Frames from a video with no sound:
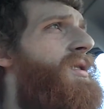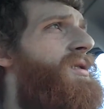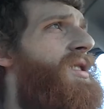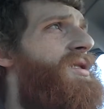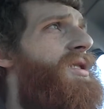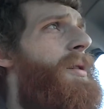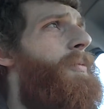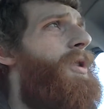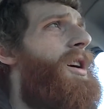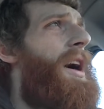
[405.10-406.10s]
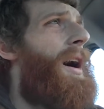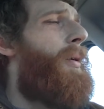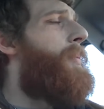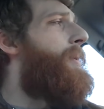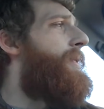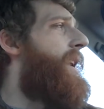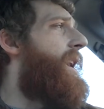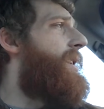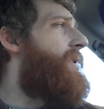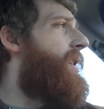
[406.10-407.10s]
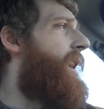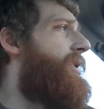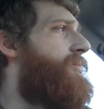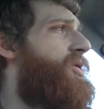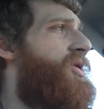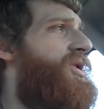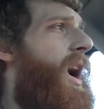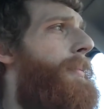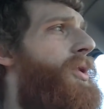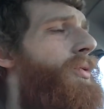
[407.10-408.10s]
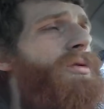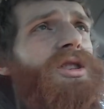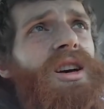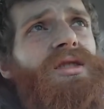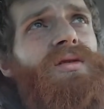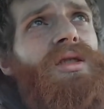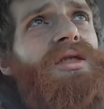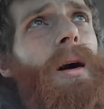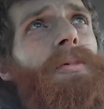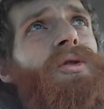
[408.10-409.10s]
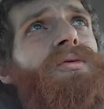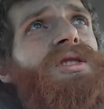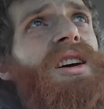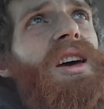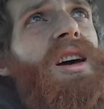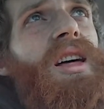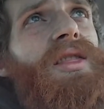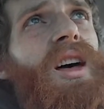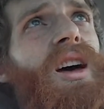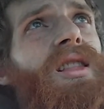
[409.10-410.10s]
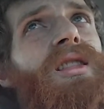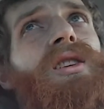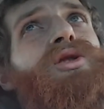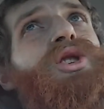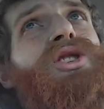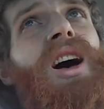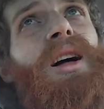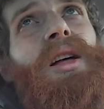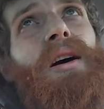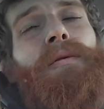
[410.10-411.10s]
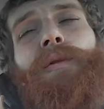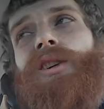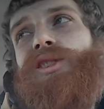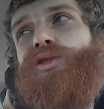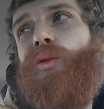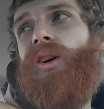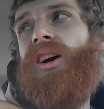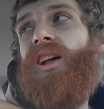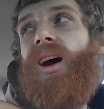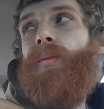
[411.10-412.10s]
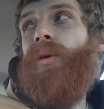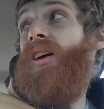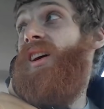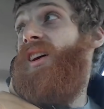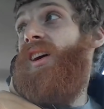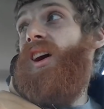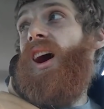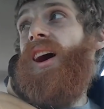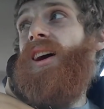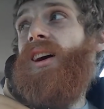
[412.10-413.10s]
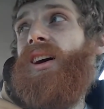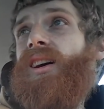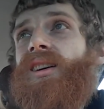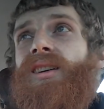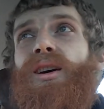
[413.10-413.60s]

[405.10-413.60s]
since it didn't really help, that I would just stop using it. So I stopped using it, and then it was just kind of like a funny story, like, but I,